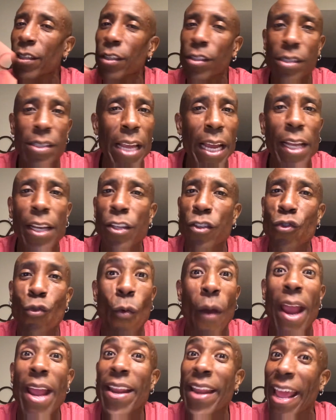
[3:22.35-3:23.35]
Second is
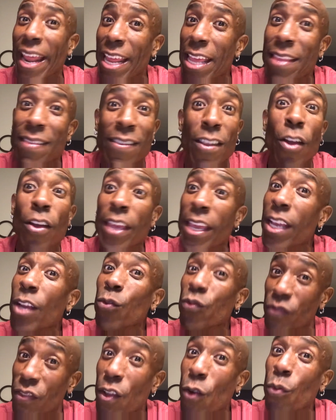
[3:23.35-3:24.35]
great, and he still he
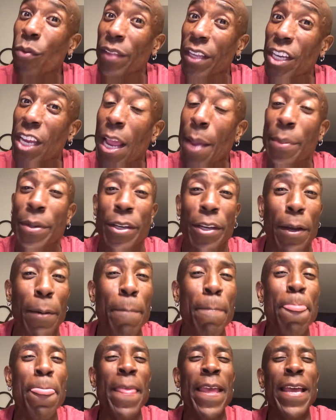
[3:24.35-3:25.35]
could still win the championship